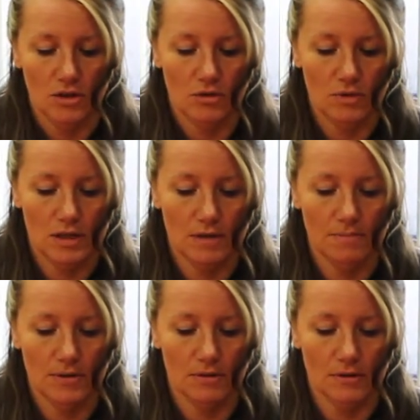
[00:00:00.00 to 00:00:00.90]
you
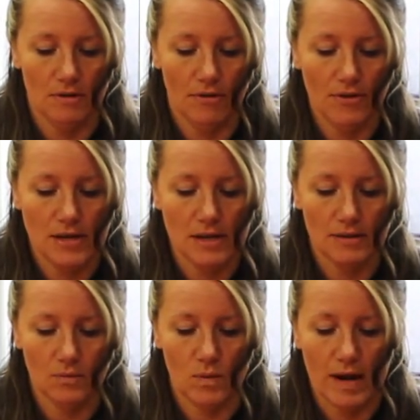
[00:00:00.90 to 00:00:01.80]
keep your little
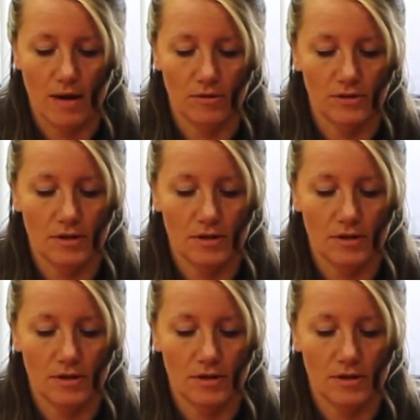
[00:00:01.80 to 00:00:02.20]
thingies wound.